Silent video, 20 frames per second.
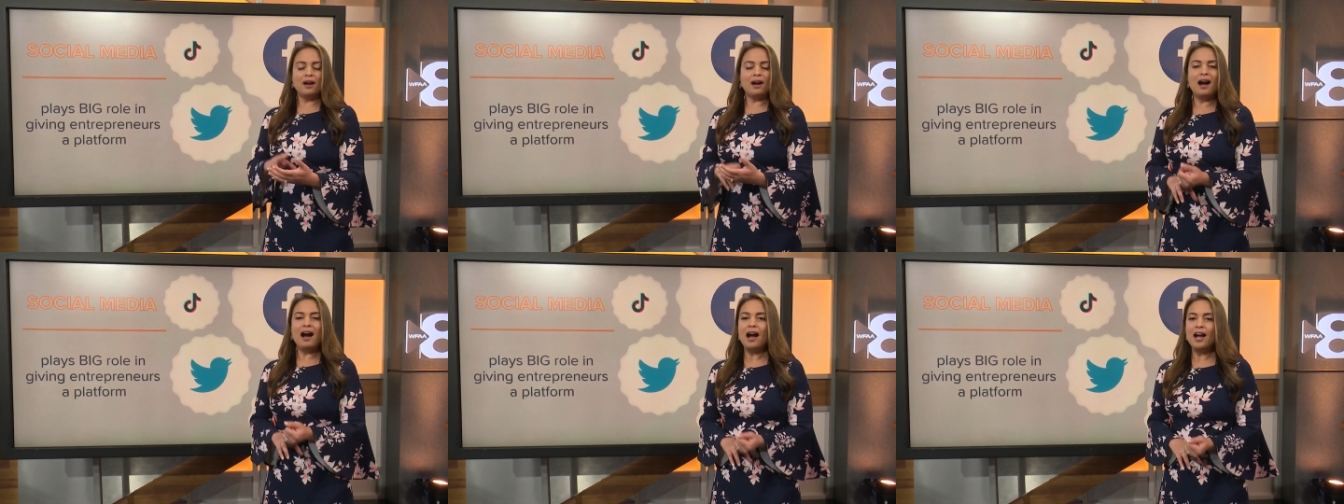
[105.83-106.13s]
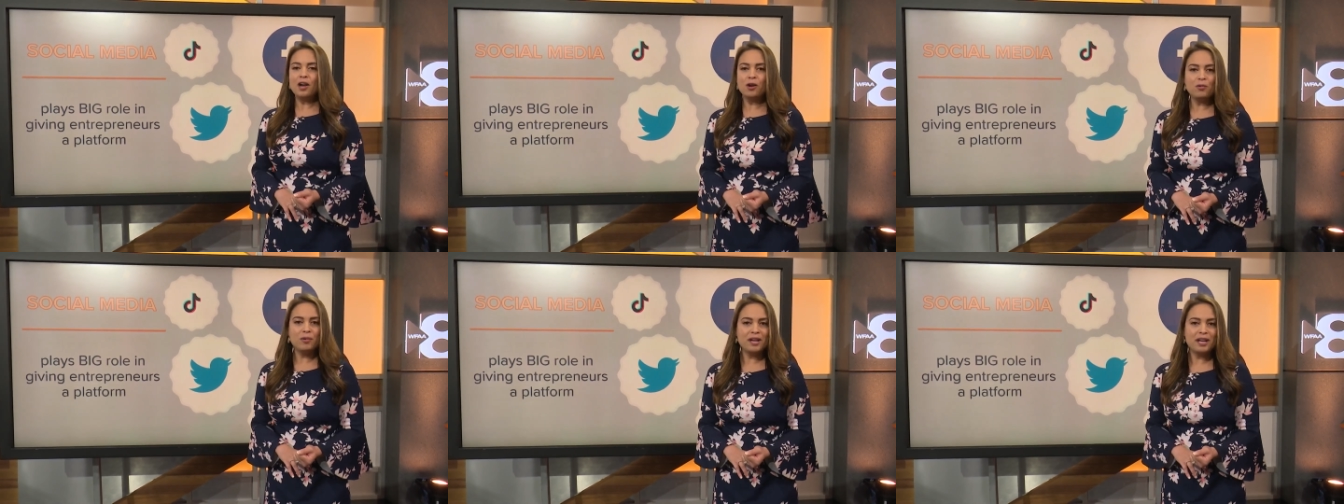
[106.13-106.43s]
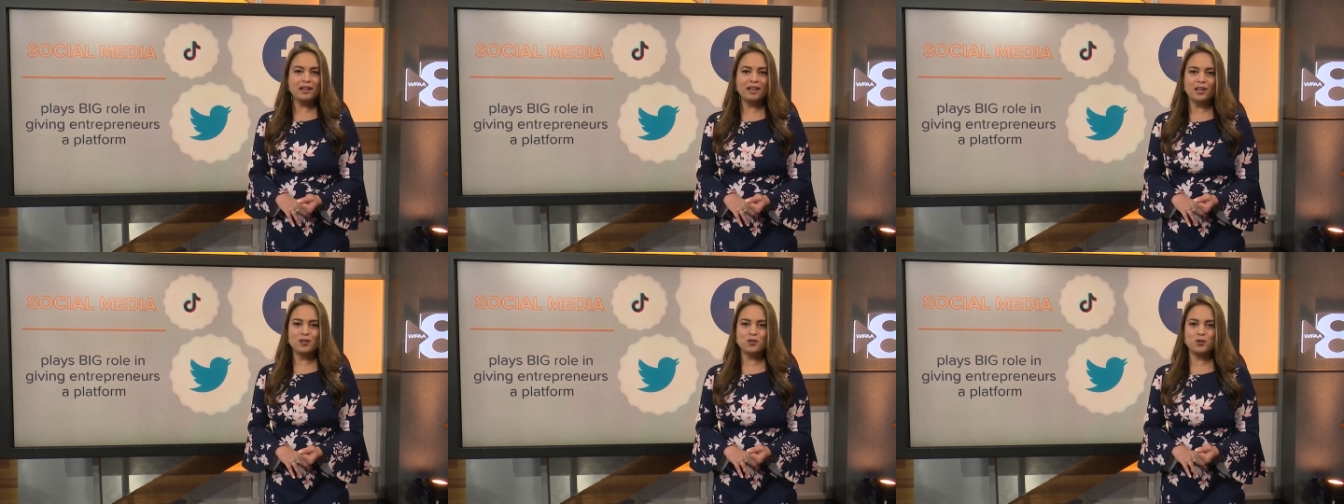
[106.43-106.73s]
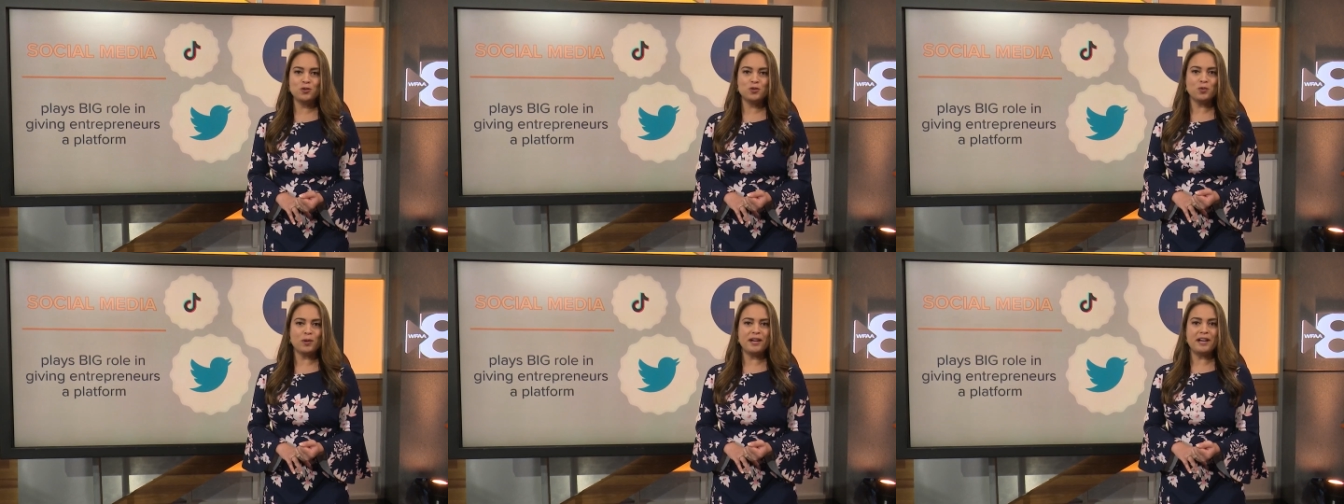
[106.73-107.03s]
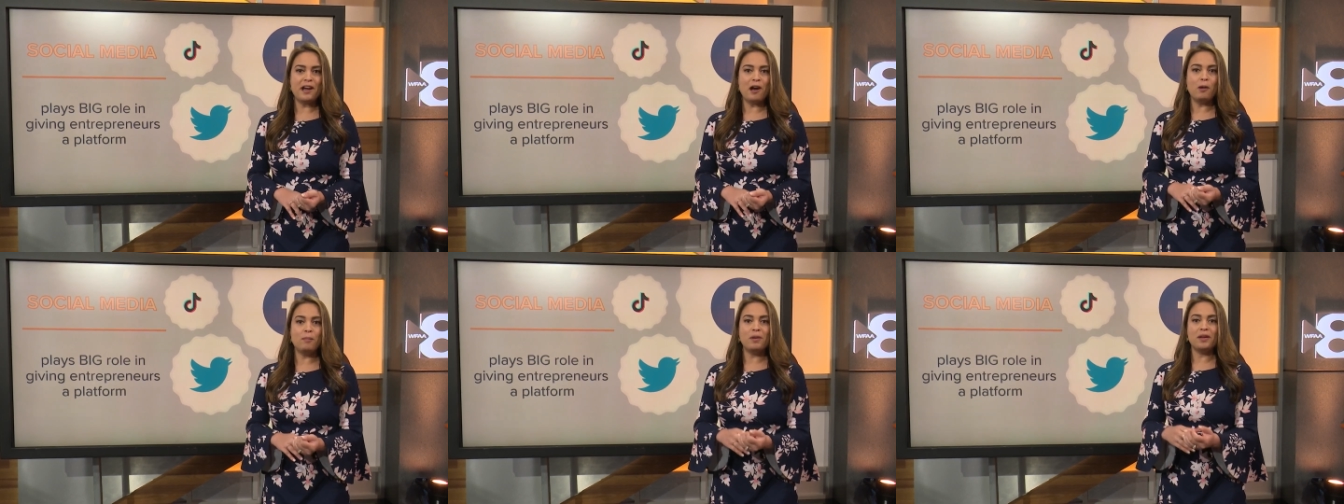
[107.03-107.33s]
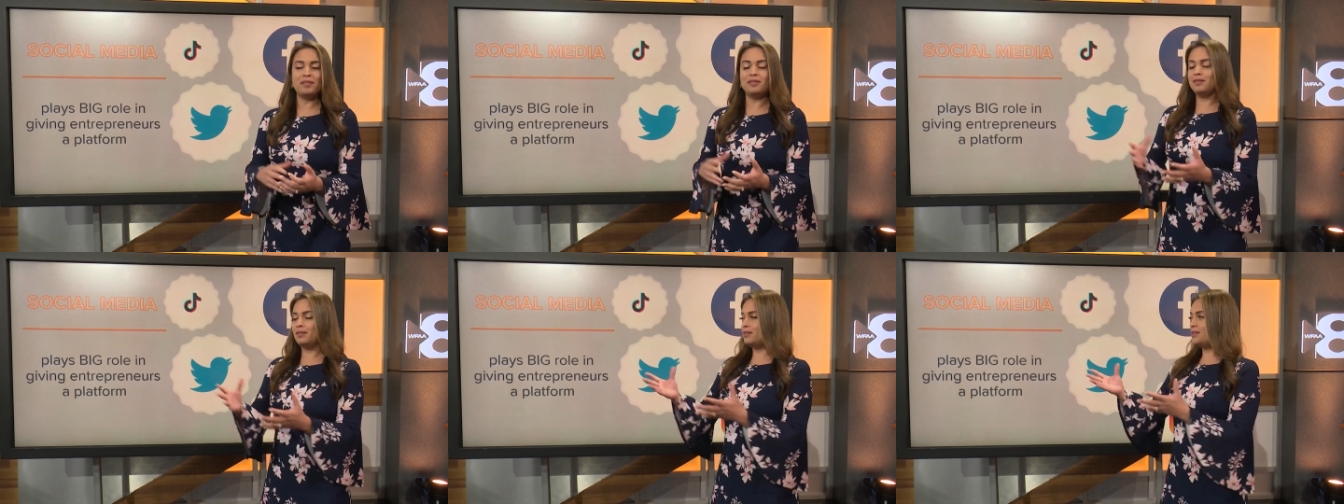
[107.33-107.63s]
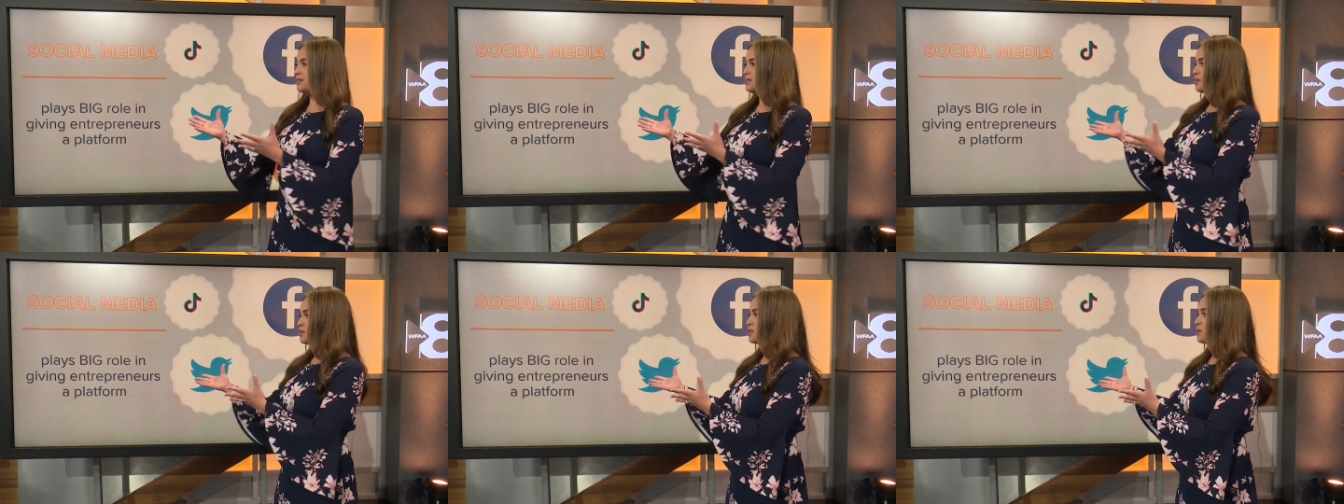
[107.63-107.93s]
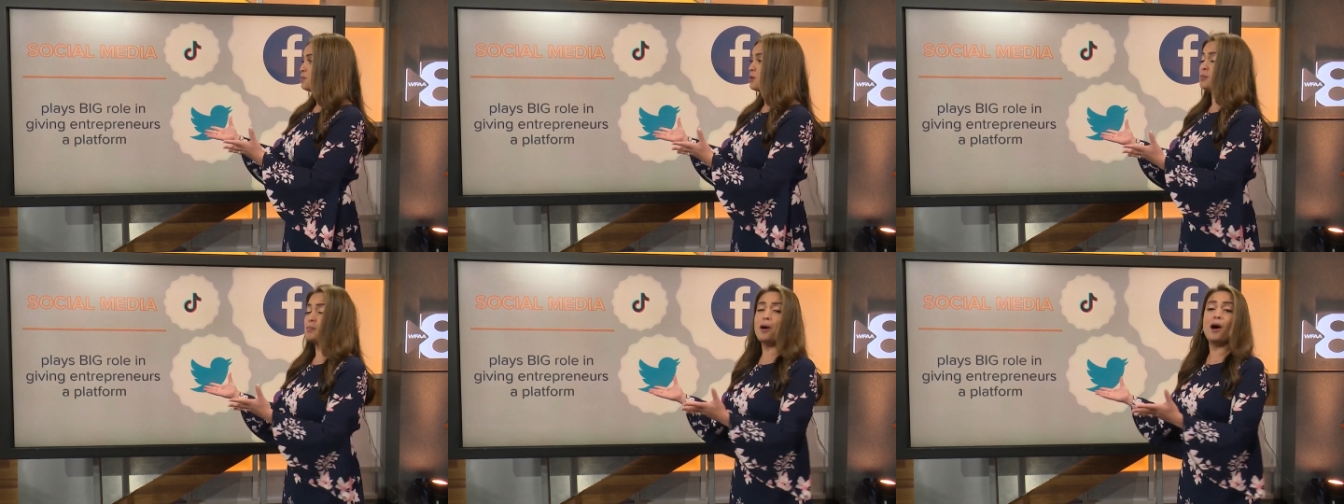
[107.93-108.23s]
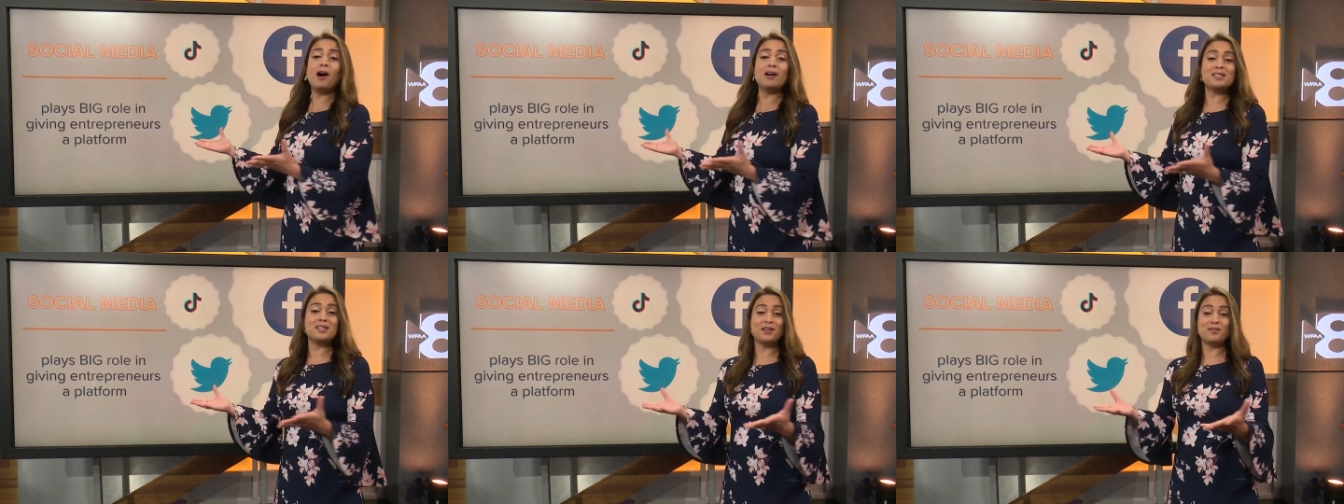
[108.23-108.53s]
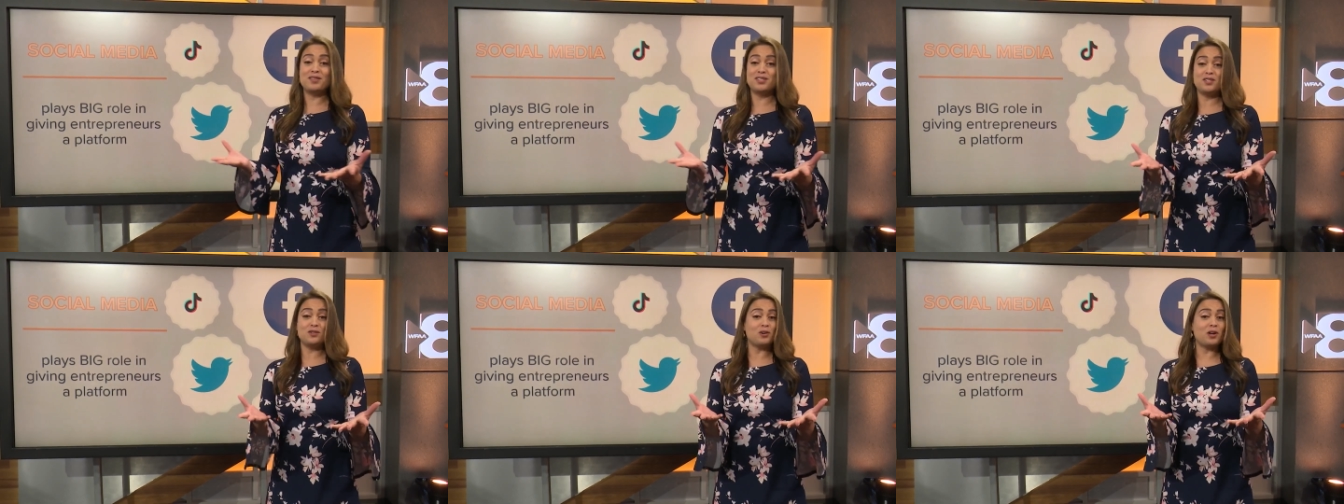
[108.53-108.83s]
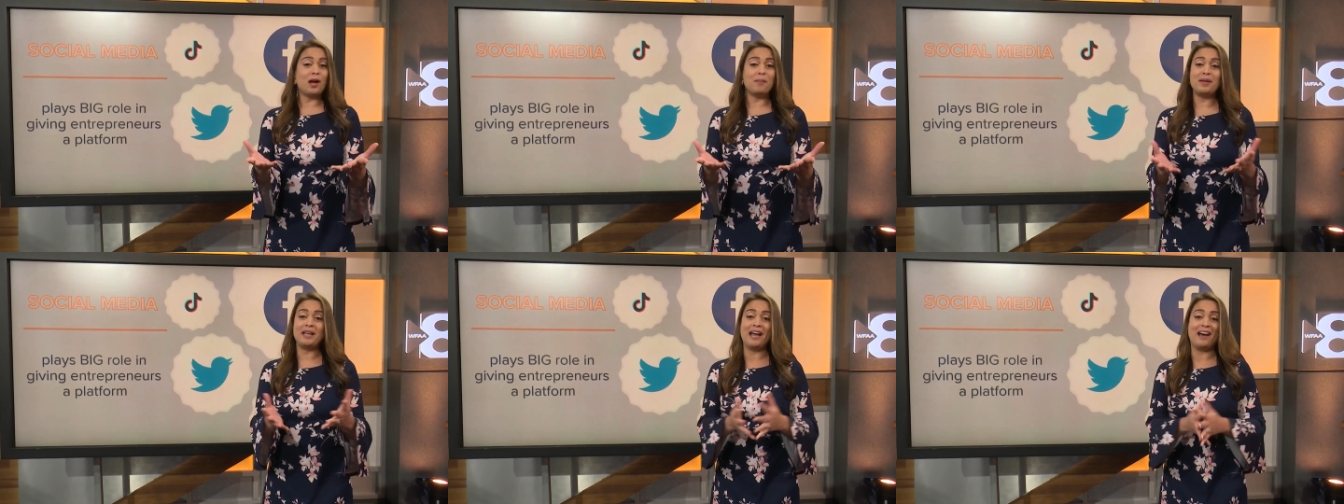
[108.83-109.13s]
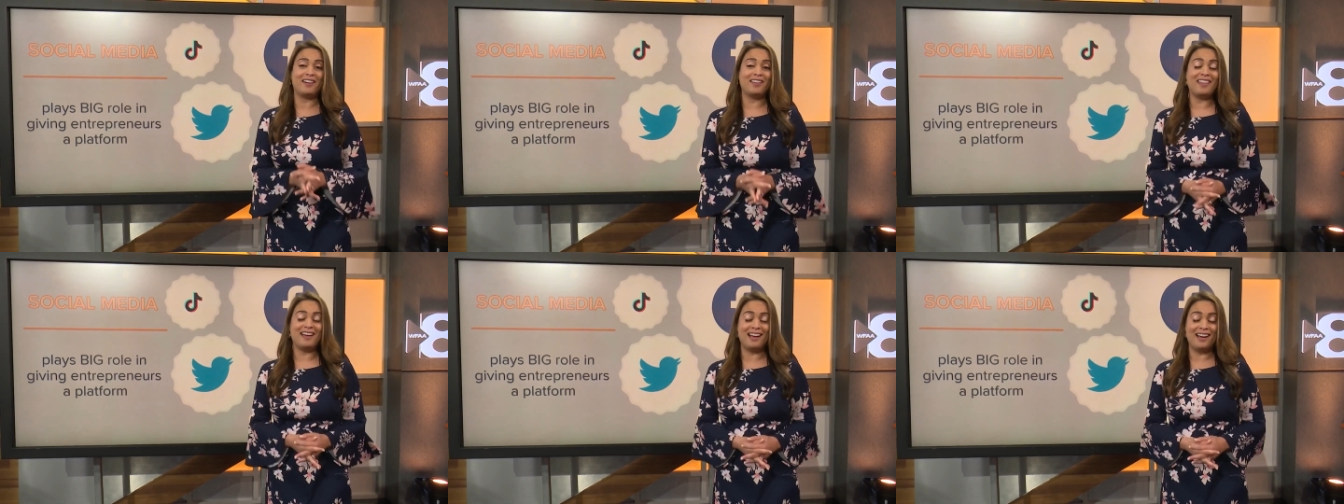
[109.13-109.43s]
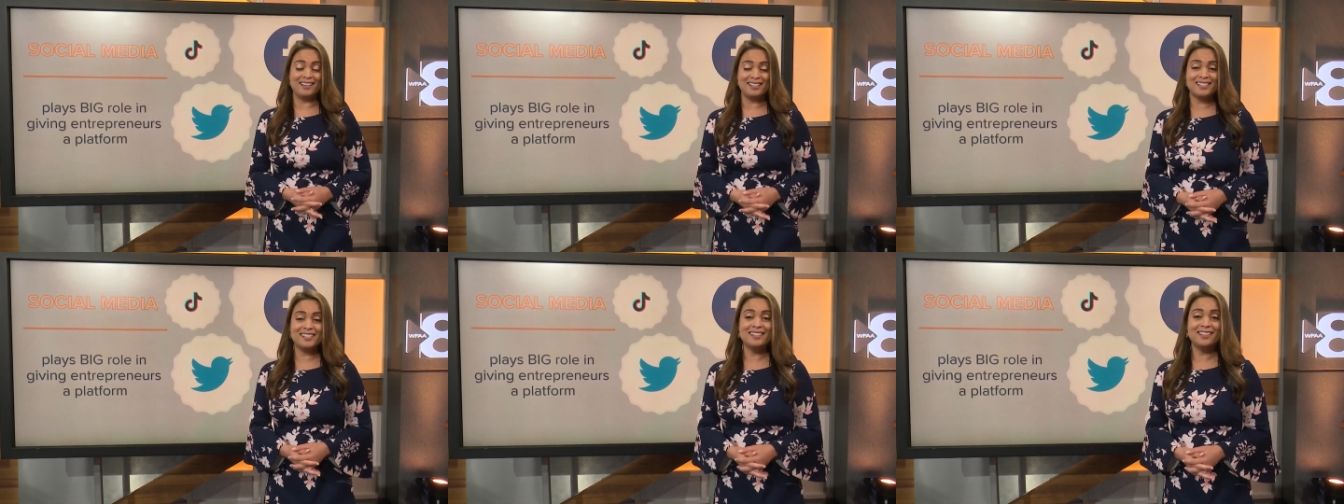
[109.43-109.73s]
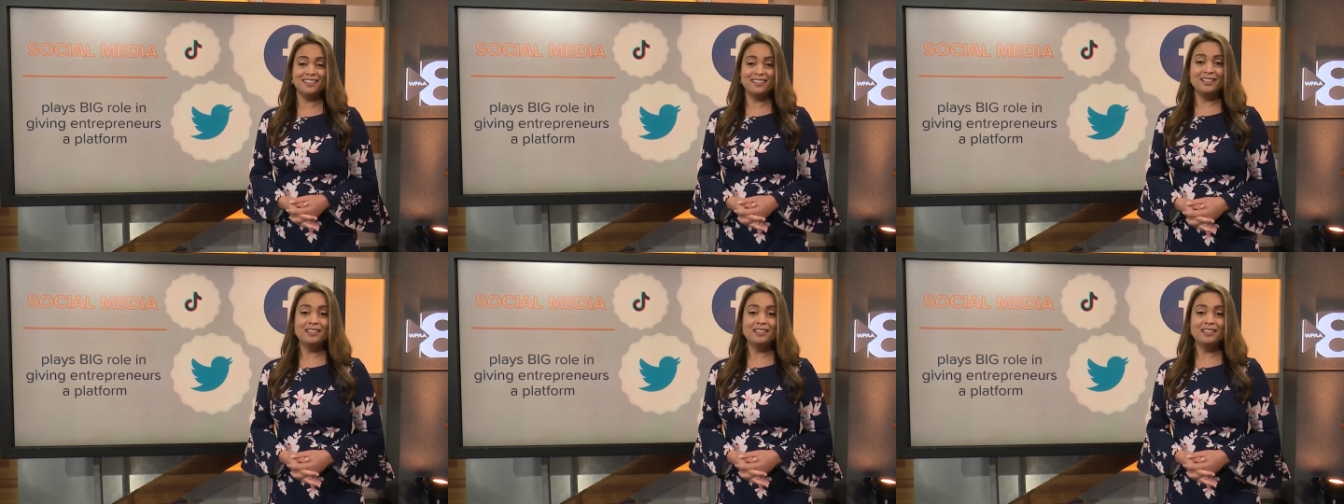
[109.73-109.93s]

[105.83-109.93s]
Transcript: hiring issues right now, but this is some good positive still coming out of that.